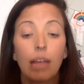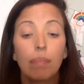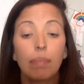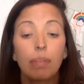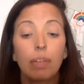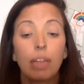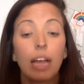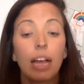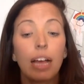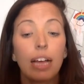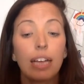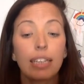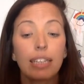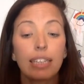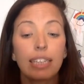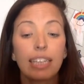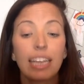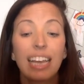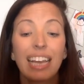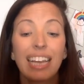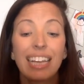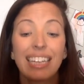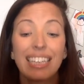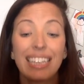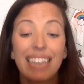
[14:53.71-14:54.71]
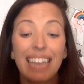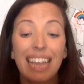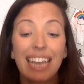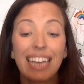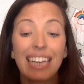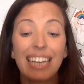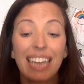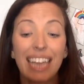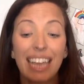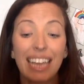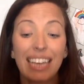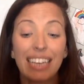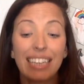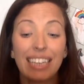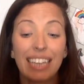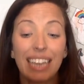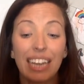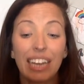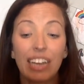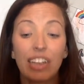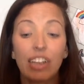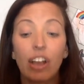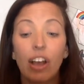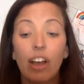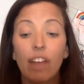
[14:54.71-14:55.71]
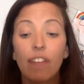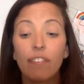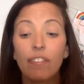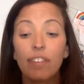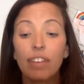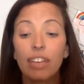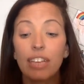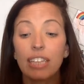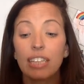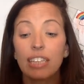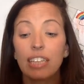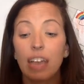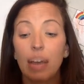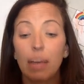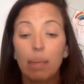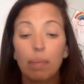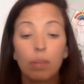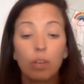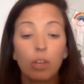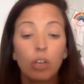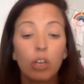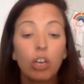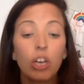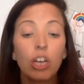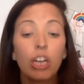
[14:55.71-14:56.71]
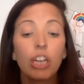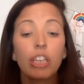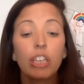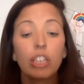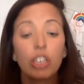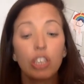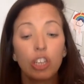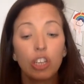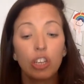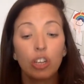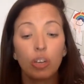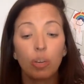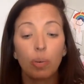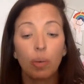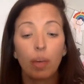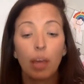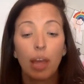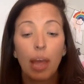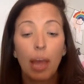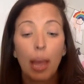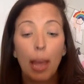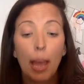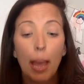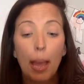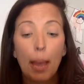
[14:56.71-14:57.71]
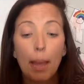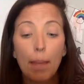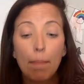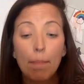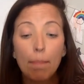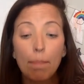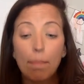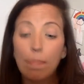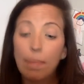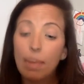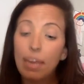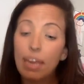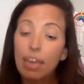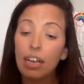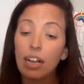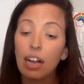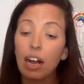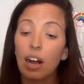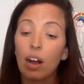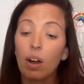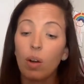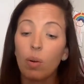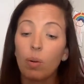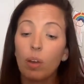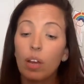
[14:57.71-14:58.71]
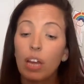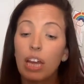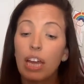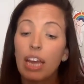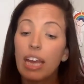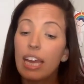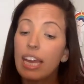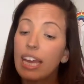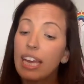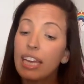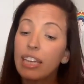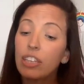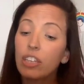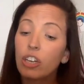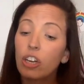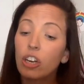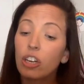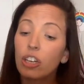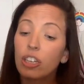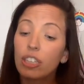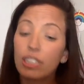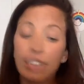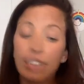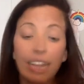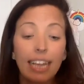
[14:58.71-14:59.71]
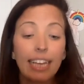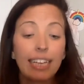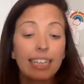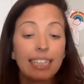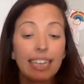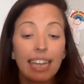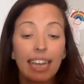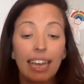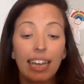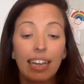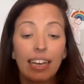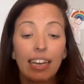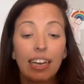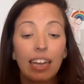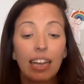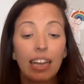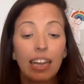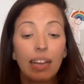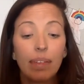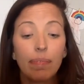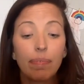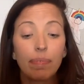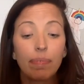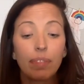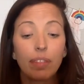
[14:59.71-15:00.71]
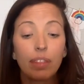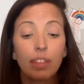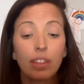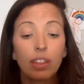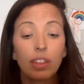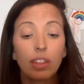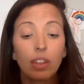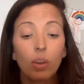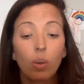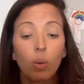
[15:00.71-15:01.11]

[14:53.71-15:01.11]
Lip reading: Plus, Dan got fixed up good as new, And bingo, he turned Dan Dan the